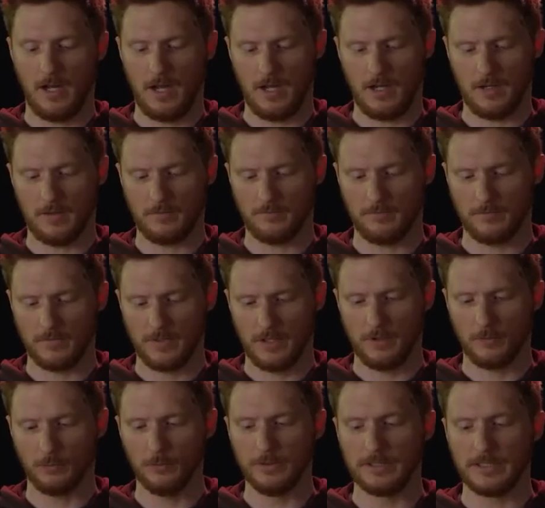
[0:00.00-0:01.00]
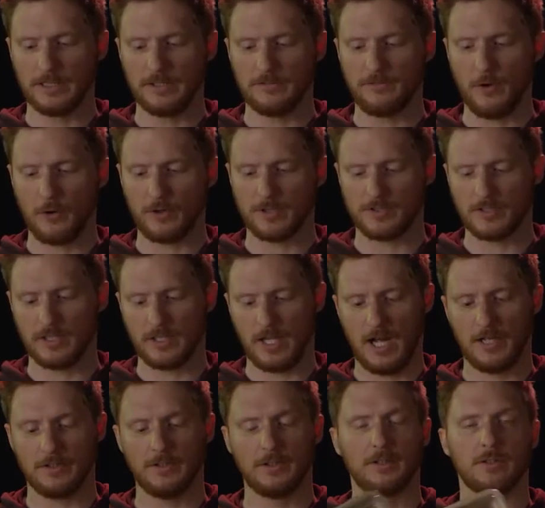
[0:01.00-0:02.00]
Um, really focusing
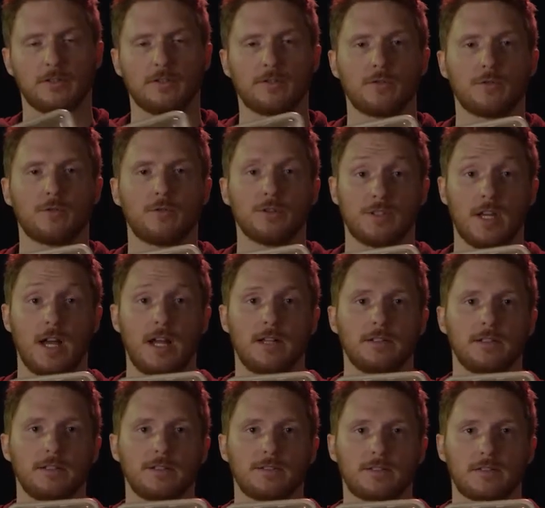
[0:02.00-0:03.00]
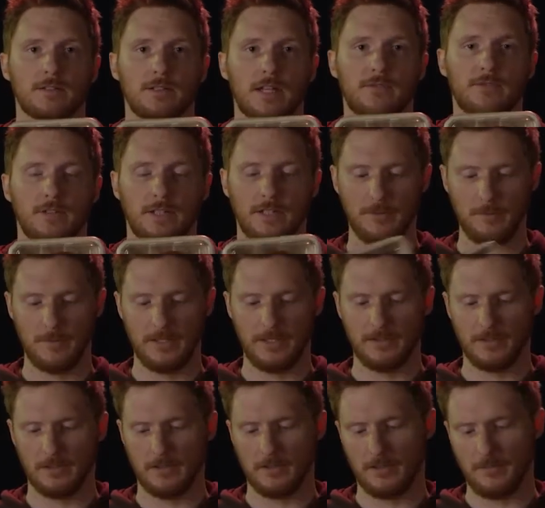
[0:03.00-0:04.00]
on the croissant is definitely going to
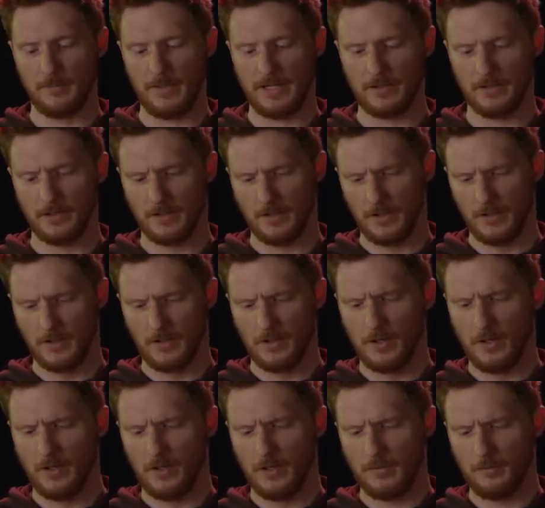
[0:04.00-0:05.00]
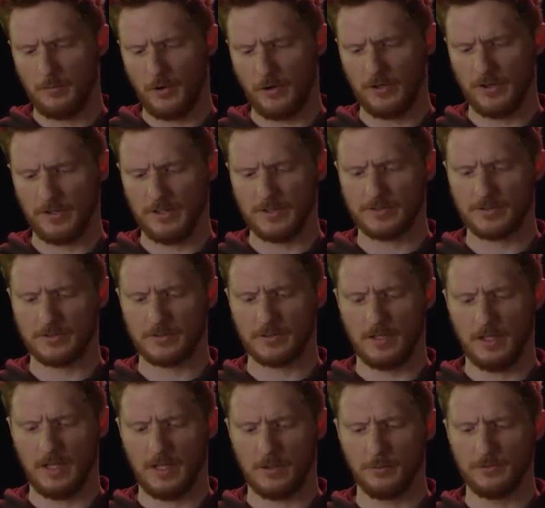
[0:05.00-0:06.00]
be the, the main part of this
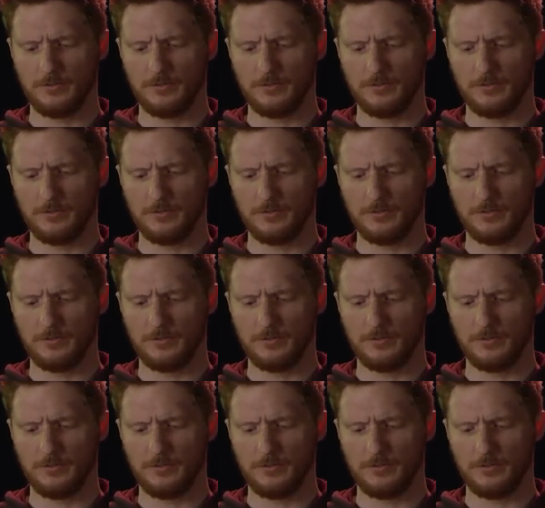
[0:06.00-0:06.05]
uh,